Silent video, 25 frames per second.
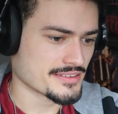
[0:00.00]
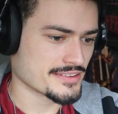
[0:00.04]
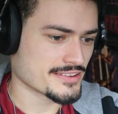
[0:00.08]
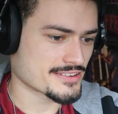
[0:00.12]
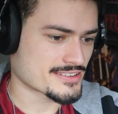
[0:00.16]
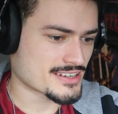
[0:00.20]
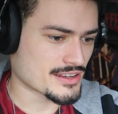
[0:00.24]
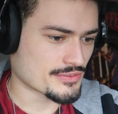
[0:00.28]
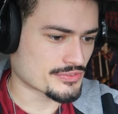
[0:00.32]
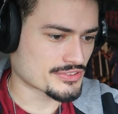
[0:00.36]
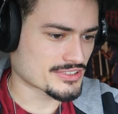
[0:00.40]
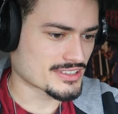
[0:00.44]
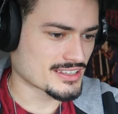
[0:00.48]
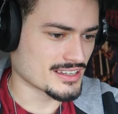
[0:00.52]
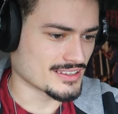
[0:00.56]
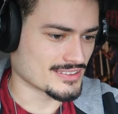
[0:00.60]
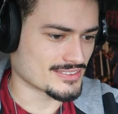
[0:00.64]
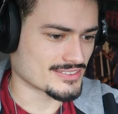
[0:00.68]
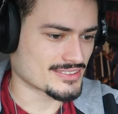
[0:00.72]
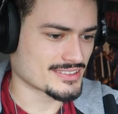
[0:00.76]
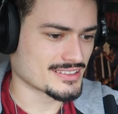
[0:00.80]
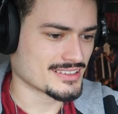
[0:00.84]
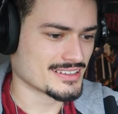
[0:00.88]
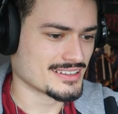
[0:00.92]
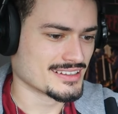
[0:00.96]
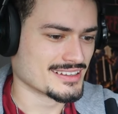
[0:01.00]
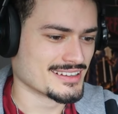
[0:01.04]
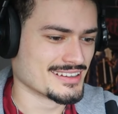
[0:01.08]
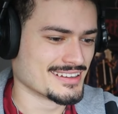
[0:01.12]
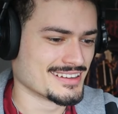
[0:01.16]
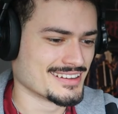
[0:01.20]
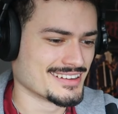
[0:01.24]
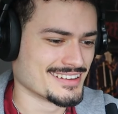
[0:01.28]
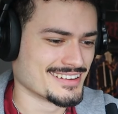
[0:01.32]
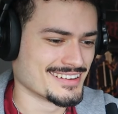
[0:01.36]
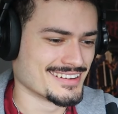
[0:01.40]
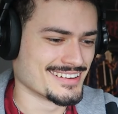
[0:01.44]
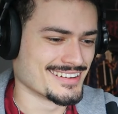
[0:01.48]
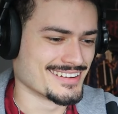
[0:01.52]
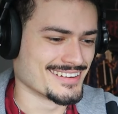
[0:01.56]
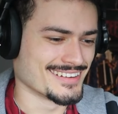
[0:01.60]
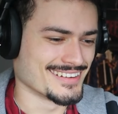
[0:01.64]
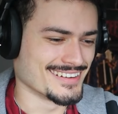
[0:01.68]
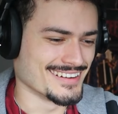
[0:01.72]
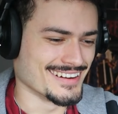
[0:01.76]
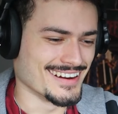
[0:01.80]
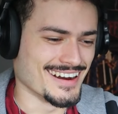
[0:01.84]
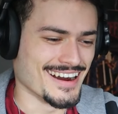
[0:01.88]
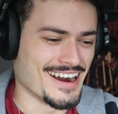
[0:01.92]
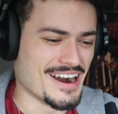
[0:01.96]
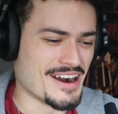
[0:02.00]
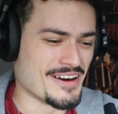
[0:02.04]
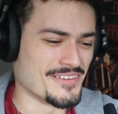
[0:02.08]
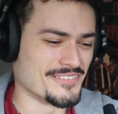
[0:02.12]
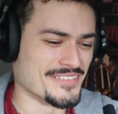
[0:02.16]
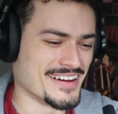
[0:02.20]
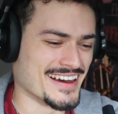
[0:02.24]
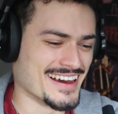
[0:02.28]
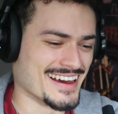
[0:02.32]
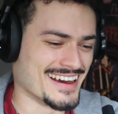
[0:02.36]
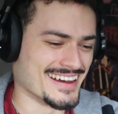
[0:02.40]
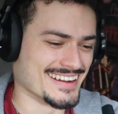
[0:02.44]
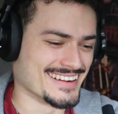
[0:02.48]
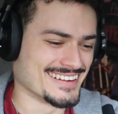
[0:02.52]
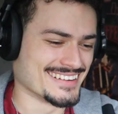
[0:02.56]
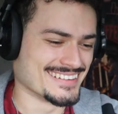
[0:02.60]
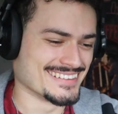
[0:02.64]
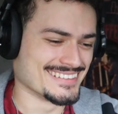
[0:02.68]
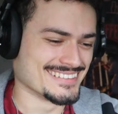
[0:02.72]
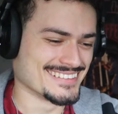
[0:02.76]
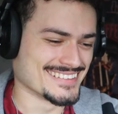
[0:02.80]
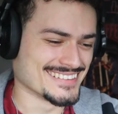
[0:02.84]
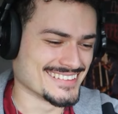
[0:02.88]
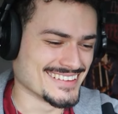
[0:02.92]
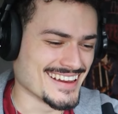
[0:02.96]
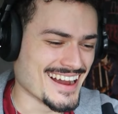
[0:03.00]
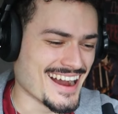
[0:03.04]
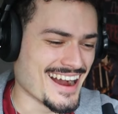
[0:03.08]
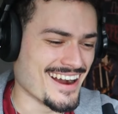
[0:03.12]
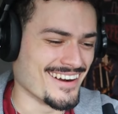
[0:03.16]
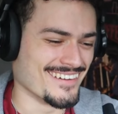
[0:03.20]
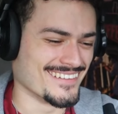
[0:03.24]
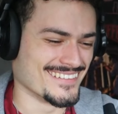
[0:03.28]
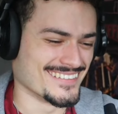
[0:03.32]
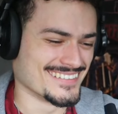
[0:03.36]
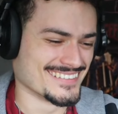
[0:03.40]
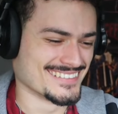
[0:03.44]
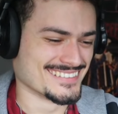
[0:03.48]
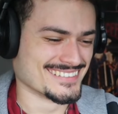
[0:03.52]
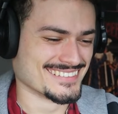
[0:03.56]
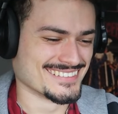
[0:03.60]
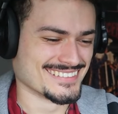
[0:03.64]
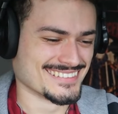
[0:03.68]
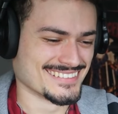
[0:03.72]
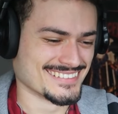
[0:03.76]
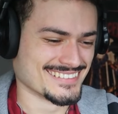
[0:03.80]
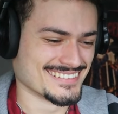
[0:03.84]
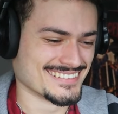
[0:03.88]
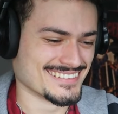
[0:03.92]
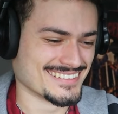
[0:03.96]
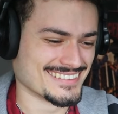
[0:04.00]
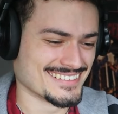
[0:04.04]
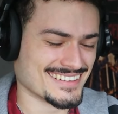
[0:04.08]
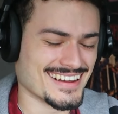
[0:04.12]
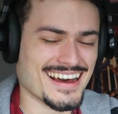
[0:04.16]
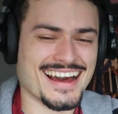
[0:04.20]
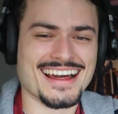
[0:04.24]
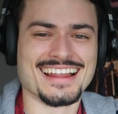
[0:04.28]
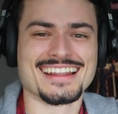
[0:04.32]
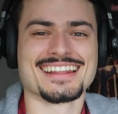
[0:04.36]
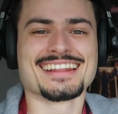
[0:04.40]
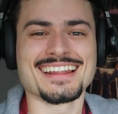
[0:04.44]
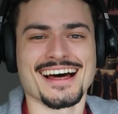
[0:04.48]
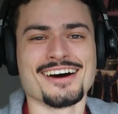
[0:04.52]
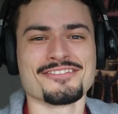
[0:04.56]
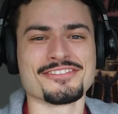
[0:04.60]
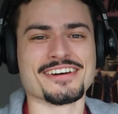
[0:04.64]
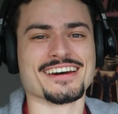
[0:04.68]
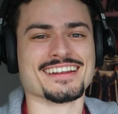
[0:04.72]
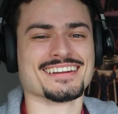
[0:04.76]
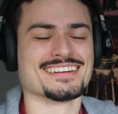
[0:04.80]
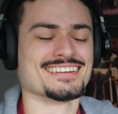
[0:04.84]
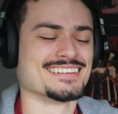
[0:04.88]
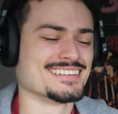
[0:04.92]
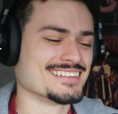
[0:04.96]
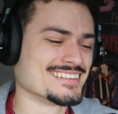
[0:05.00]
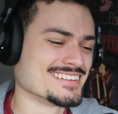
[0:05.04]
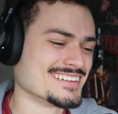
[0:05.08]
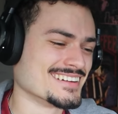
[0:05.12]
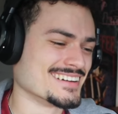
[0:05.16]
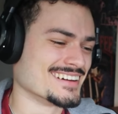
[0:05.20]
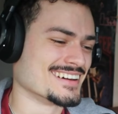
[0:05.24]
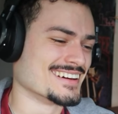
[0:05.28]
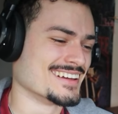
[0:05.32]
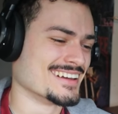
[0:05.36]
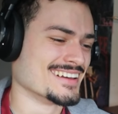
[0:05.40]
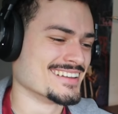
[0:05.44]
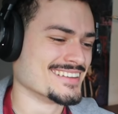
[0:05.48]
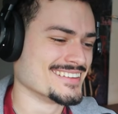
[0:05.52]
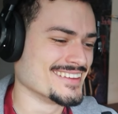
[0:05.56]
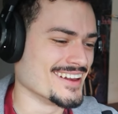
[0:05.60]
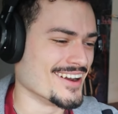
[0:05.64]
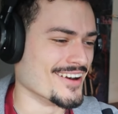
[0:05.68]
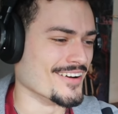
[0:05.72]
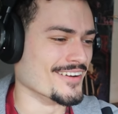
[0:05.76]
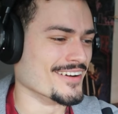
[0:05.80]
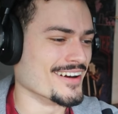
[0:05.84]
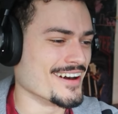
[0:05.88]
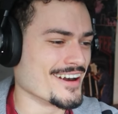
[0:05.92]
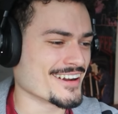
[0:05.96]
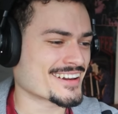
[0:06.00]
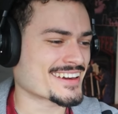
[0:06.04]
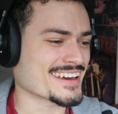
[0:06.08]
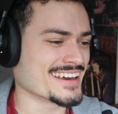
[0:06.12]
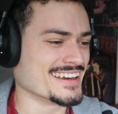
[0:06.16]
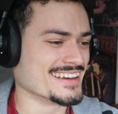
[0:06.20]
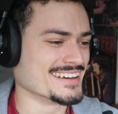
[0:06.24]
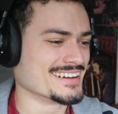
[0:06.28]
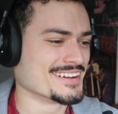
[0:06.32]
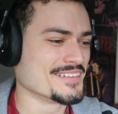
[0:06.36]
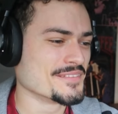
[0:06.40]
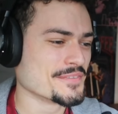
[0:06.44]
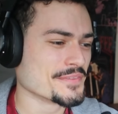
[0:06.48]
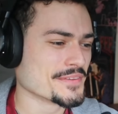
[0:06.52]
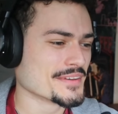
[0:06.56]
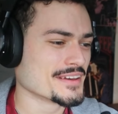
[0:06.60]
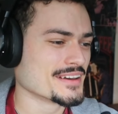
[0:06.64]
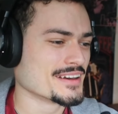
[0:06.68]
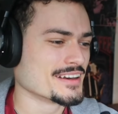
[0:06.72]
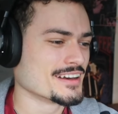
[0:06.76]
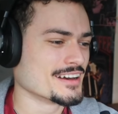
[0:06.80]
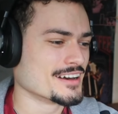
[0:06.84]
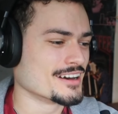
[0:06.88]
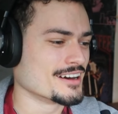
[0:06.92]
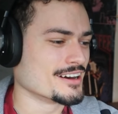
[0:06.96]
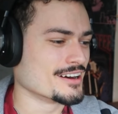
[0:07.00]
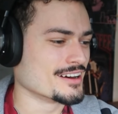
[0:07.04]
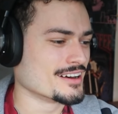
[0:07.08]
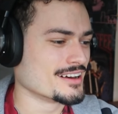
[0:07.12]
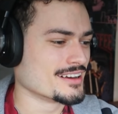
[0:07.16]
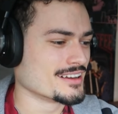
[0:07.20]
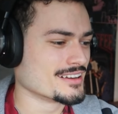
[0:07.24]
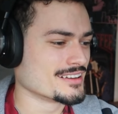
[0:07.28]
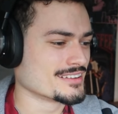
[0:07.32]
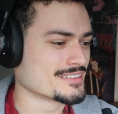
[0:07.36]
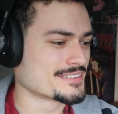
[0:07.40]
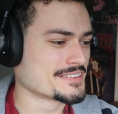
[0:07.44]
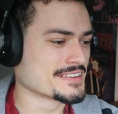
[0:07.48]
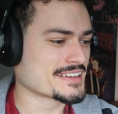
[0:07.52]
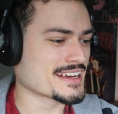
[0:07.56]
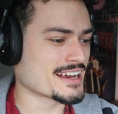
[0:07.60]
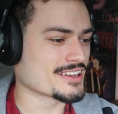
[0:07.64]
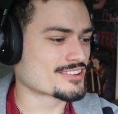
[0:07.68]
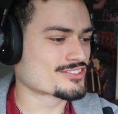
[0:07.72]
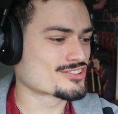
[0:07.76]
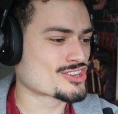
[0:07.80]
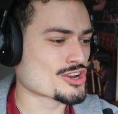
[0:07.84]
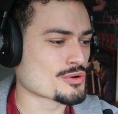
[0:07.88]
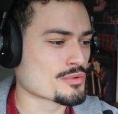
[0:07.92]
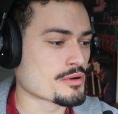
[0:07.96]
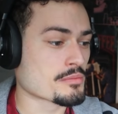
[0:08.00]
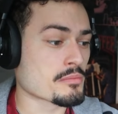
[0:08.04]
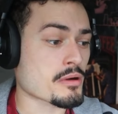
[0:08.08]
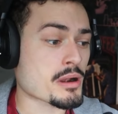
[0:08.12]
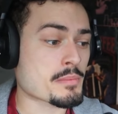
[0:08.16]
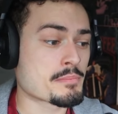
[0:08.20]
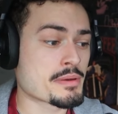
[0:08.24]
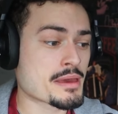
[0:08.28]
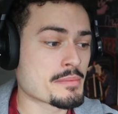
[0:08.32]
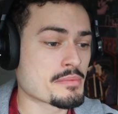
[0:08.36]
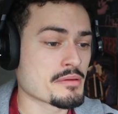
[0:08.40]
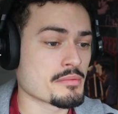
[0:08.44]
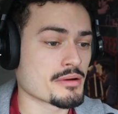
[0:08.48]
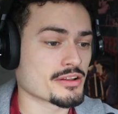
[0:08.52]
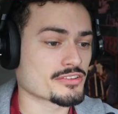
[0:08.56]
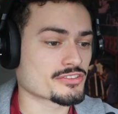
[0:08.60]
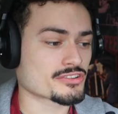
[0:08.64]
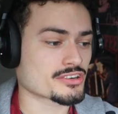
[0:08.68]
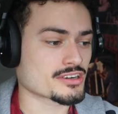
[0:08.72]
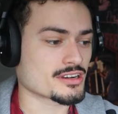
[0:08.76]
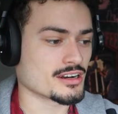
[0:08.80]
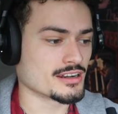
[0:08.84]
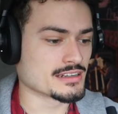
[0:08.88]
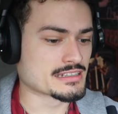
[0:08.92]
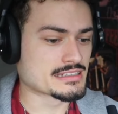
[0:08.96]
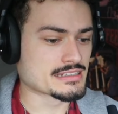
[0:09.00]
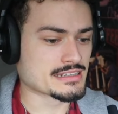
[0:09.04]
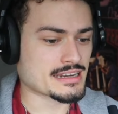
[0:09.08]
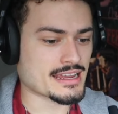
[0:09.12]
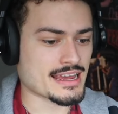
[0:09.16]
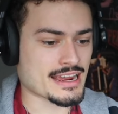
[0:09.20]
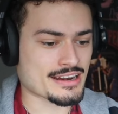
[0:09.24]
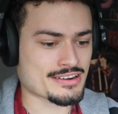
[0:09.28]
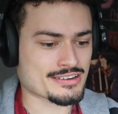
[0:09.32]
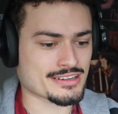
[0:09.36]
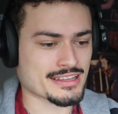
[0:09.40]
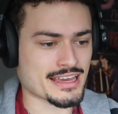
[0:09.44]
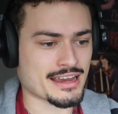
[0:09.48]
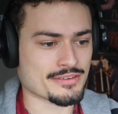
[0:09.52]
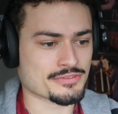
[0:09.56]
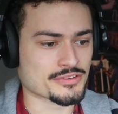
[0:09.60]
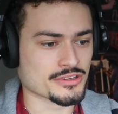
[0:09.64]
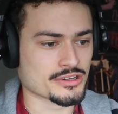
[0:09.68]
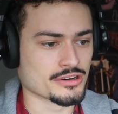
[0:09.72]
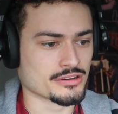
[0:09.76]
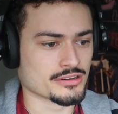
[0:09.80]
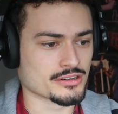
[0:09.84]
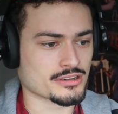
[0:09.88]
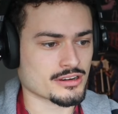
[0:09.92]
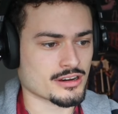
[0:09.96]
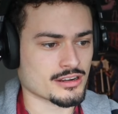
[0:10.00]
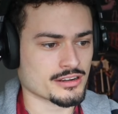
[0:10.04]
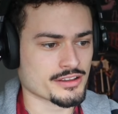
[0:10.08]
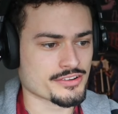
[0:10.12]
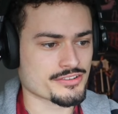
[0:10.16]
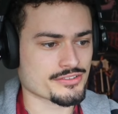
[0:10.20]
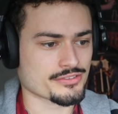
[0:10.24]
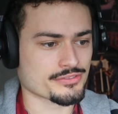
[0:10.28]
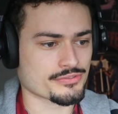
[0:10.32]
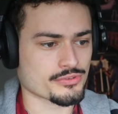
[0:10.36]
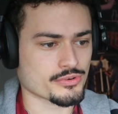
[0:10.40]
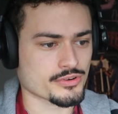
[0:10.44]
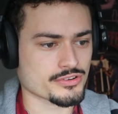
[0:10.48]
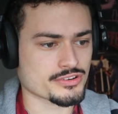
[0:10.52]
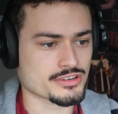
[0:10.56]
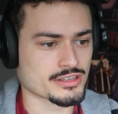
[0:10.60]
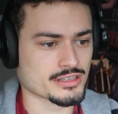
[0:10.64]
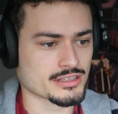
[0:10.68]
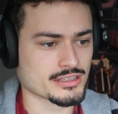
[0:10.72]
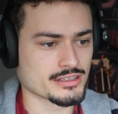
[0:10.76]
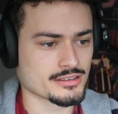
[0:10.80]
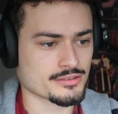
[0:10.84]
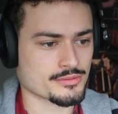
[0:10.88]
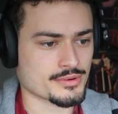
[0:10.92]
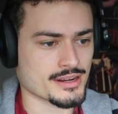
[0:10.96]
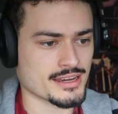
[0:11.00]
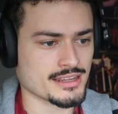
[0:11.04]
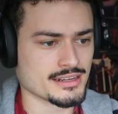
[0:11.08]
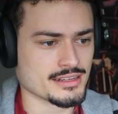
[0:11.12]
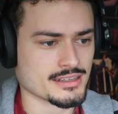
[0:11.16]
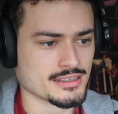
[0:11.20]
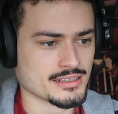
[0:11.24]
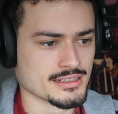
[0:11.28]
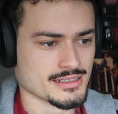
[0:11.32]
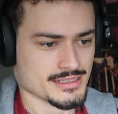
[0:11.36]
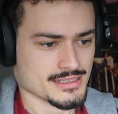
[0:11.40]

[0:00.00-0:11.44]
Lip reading: The chef's kiss. Oh, man. Yo! I love it! Yo, okay. See you guys soon with more BABYMONSTER content. I actually have to go to college, unfortunately, right?